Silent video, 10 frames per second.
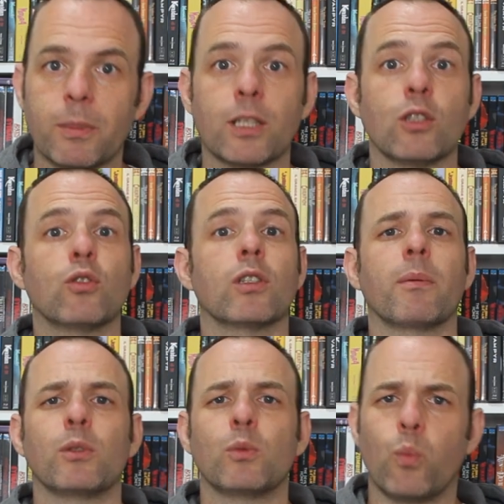making sure I
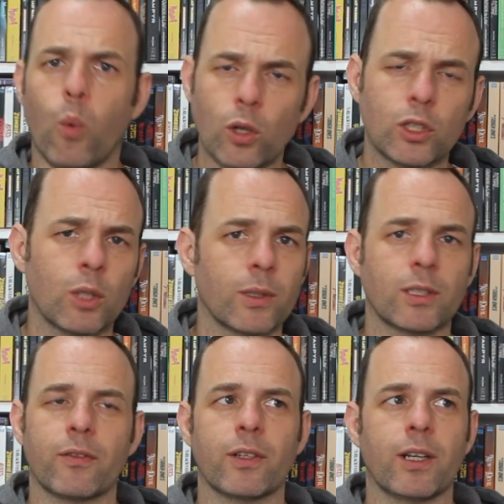was watching
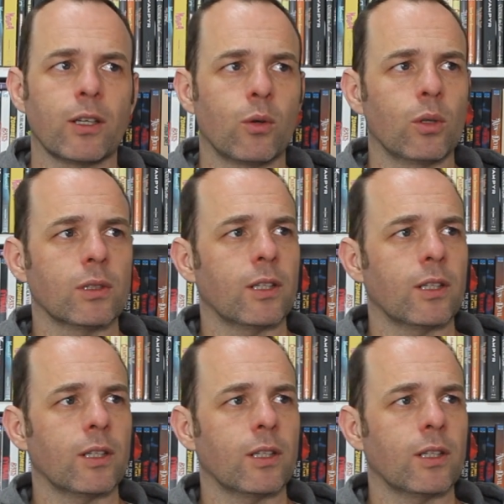whatever I got.